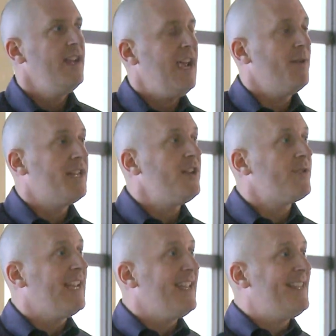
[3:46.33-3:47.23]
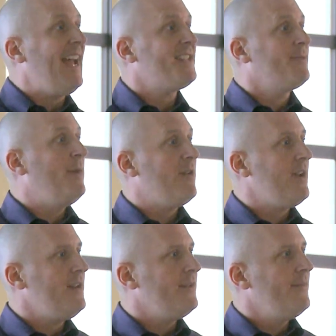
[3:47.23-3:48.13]
And what's interesting is that
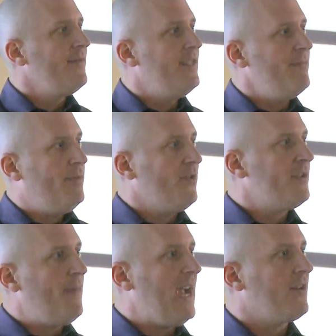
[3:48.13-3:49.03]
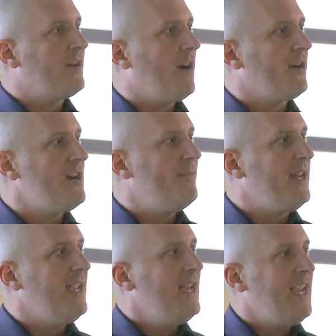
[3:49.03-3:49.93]
spirit that built the Packard Car
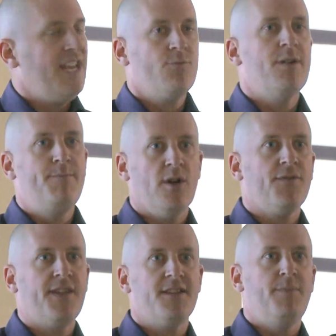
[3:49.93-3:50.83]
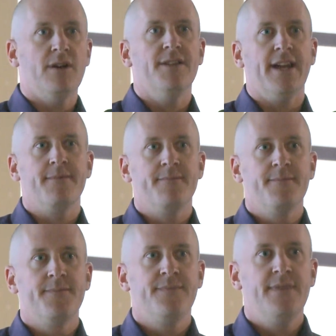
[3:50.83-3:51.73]
Company is what built this building.
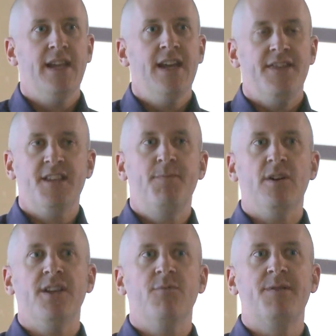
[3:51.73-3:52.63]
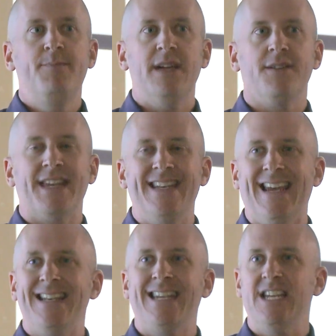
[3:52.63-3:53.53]
This building was built in
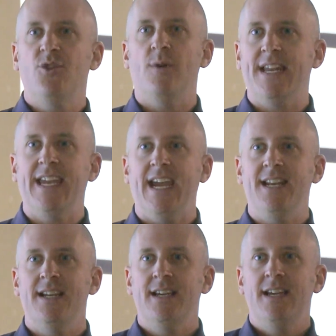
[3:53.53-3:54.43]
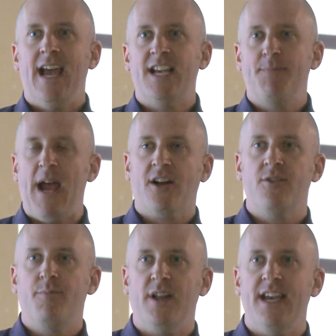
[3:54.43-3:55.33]
1928 as
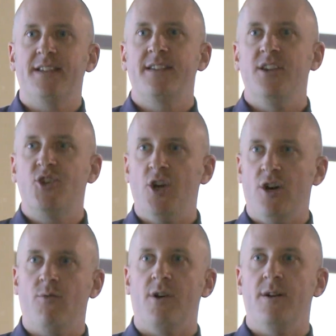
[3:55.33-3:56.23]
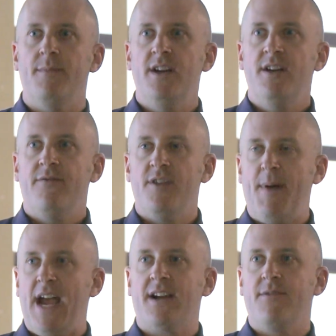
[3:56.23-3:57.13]
Packard Place, the showroom for the
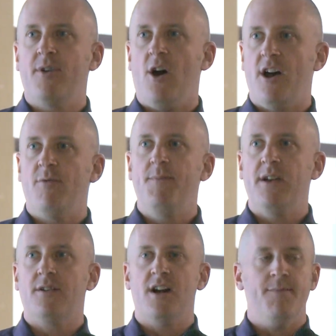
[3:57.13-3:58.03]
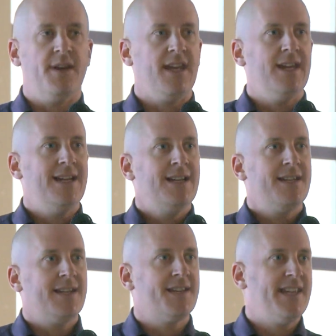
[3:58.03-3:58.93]
Packard Automobile Company
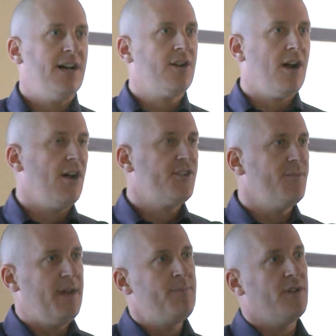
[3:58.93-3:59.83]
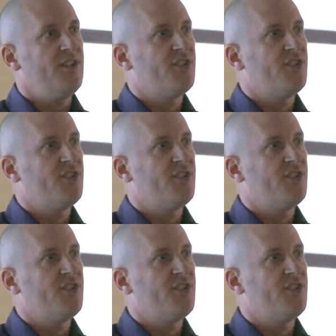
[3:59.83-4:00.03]
to sell cars to people in